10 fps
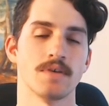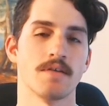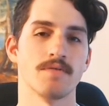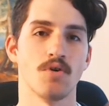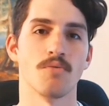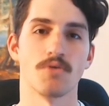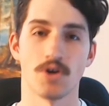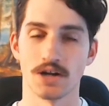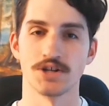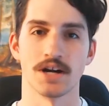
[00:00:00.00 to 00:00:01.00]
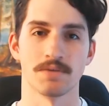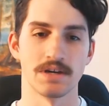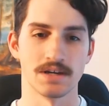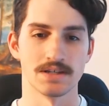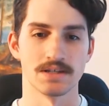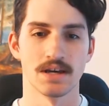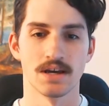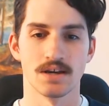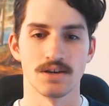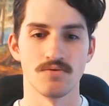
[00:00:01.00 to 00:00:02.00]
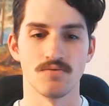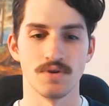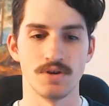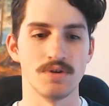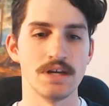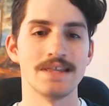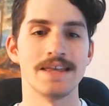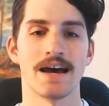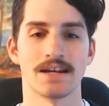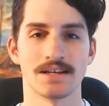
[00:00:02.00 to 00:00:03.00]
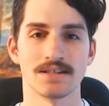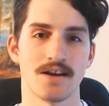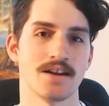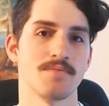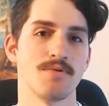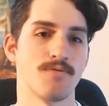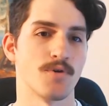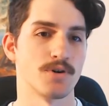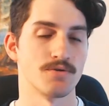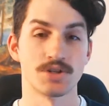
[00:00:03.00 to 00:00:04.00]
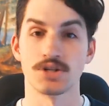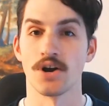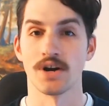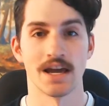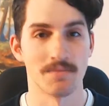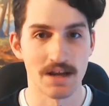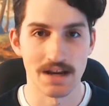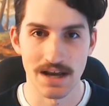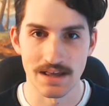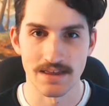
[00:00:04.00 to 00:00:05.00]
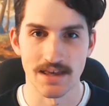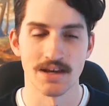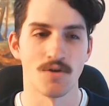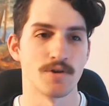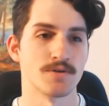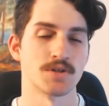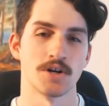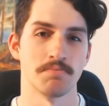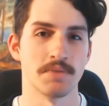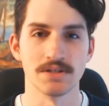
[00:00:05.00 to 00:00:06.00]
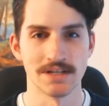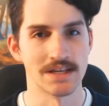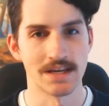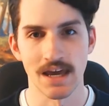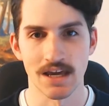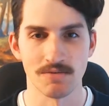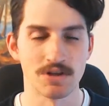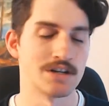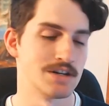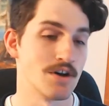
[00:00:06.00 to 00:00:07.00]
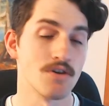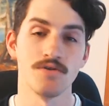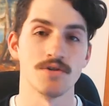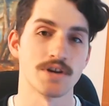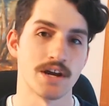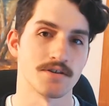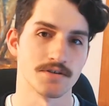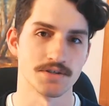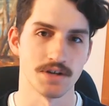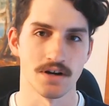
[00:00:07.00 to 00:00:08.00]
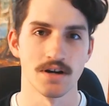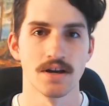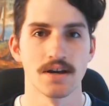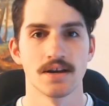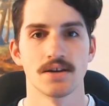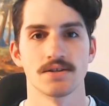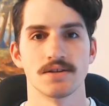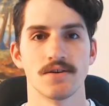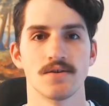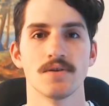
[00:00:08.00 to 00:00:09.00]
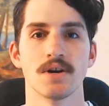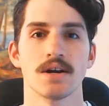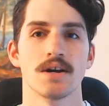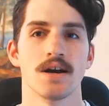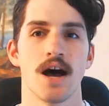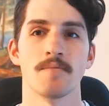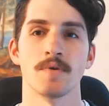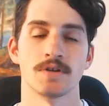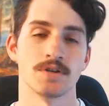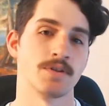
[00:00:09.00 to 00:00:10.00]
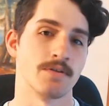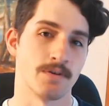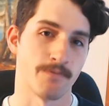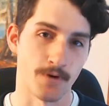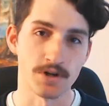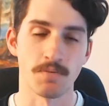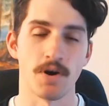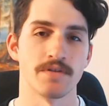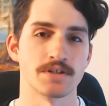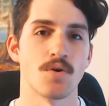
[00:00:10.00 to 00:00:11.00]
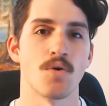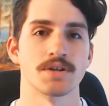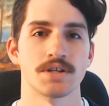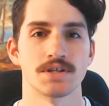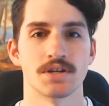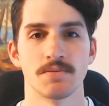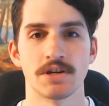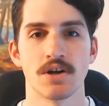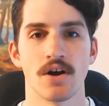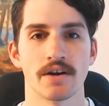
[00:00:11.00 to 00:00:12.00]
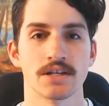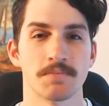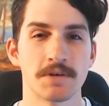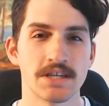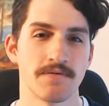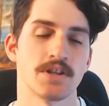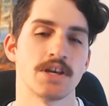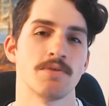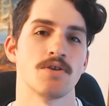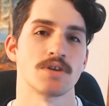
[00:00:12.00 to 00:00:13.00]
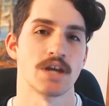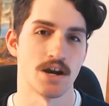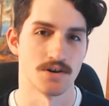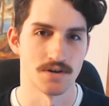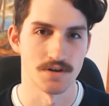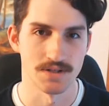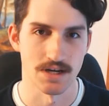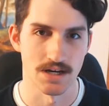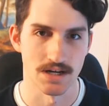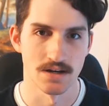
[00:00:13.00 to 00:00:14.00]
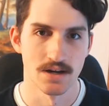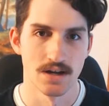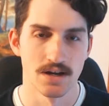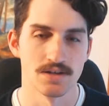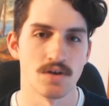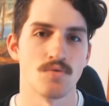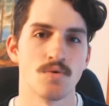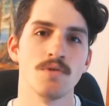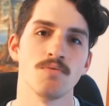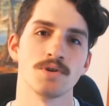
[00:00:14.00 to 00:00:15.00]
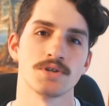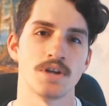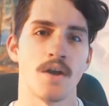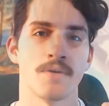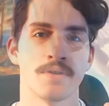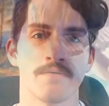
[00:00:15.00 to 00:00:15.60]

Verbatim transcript: of the whole project because you you need that decided before you start animating anything or you start building the game. You need to know who your characters are. So I'm so the, the first part of this course is going to be talking specifically about character design. So we'll, we'll start with a